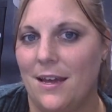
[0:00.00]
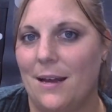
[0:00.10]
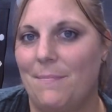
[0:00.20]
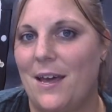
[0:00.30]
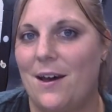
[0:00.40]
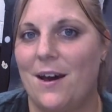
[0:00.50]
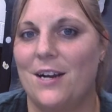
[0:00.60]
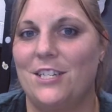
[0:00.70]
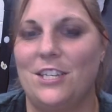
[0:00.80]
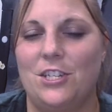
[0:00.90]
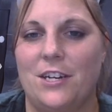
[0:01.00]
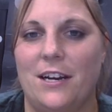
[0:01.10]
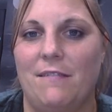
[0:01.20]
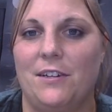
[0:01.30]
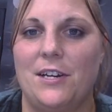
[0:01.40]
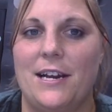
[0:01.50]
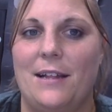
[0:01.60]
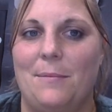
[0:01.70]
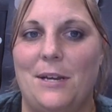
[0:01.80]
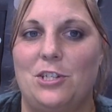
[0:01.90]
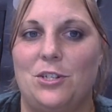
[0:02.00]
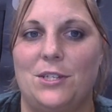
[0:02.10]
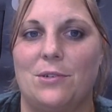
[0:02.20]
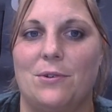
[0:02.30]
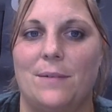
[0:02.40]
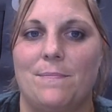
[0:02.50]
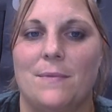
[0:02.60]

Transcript: and I'm the art teacher at Evergreen Elementary School.